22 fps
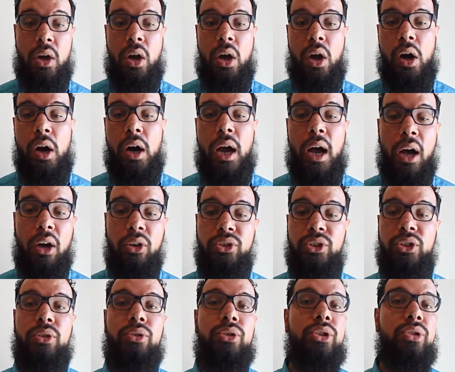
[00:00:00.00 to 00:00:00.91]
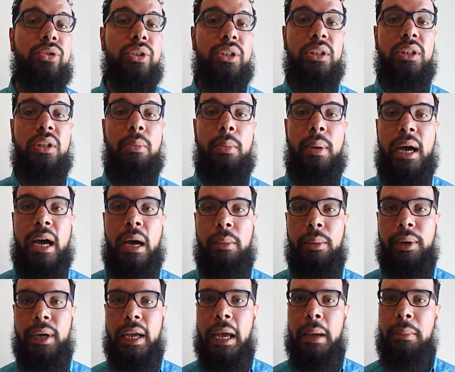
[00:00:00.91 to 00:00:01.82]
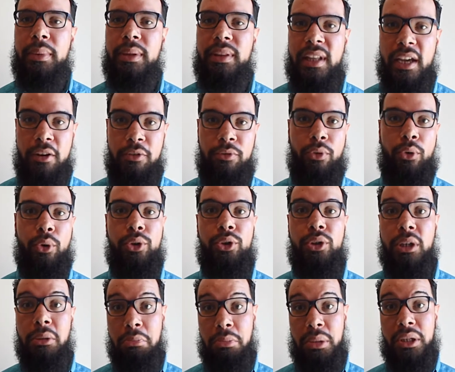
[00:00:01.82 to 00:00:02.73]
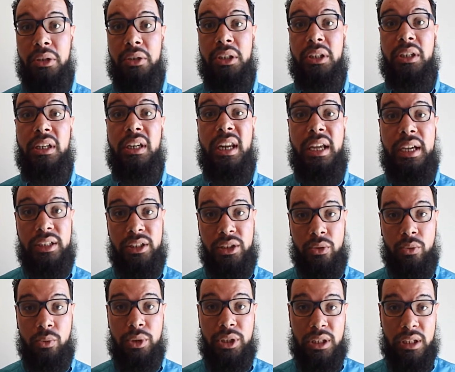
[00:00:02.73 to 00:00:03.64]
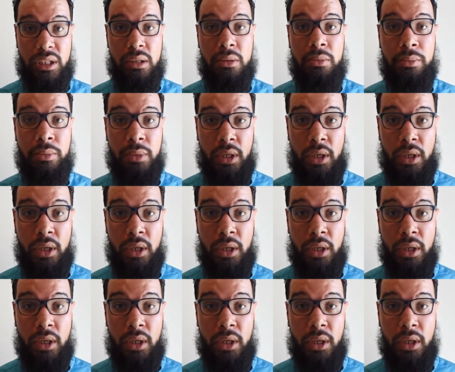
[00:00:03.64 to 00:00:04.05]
are also using the Bible app, and therefore you can build a connection with them,